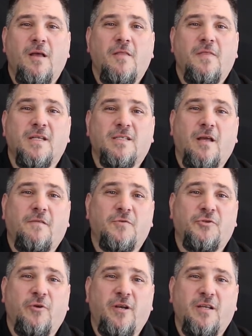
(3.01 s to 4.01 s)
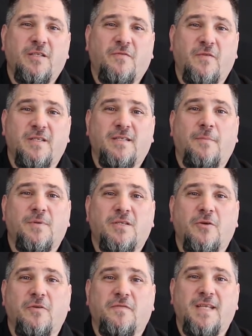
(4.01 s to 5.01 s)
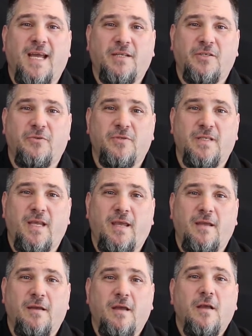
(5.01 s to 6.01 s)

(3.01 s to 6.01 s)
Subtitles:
Thanks a lot for joining us for this episode of Tech Tuesday.